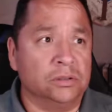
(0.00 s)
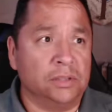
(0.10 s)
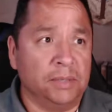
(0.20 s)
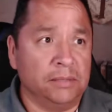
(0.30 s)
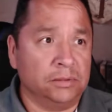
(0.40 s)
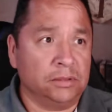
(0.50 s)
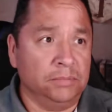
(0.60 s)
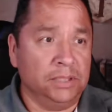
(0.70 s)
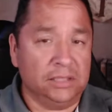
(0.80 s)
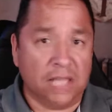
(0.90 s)
I'm able to
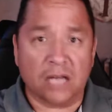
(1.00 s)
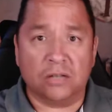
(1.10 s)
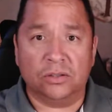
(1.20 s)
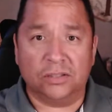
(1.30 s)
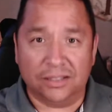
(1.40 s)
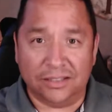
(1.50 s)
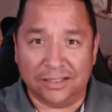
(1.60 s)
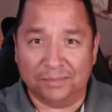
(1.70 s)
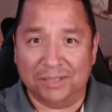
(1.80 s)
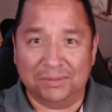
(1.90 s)
be Dakota, and
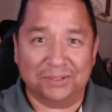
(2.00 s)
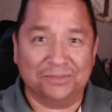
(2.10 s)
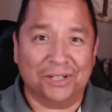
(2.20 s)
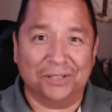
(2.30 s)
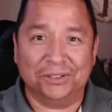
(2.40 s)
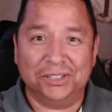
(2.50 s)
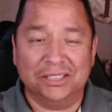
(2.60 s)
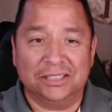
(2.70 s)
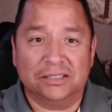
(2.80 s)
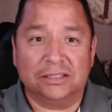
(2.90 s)
I'm able to follow
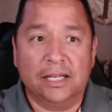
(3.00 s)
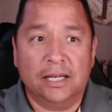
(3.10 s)
Jesus.